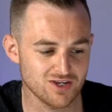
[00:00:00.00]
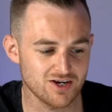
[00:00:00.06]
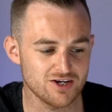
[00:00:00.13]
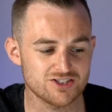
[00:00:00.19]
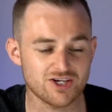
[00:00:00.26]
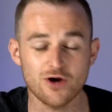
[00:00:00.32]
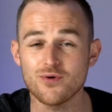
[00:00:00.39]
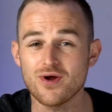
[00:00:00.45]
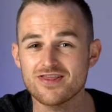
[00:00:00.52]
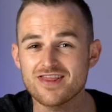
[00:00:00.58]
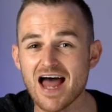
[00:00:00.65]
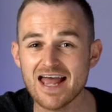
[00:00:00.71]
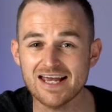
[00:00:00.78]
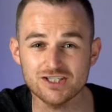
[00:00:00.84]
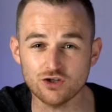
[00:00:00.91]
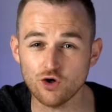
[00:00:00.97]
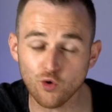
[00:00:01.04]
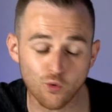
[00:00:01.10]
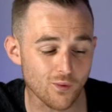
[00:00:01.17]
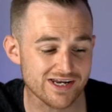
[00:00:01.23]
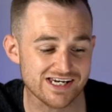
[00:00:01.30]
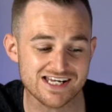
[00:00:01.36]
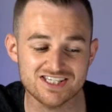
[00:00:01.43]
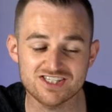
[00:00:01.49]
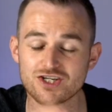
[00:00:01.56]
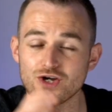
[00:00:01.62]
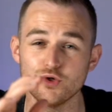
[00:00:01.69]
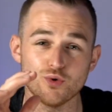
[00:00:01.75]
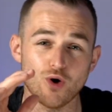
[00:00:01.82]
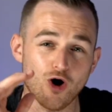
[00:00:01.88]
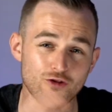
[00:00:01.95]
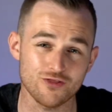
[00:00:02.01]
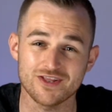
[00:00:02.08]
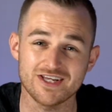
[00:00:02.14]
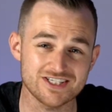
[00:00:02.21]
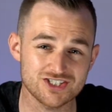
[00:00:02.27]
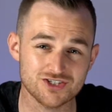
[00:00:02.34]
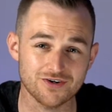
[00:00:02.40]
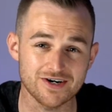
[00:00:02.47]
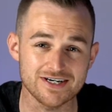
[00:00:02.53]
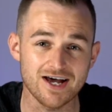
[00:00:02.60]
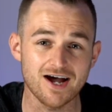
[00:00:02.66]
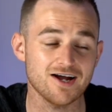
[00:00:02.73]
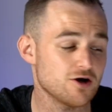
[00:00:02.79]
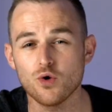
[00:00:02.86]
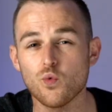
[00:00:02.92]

So that is all we need to do on this screener.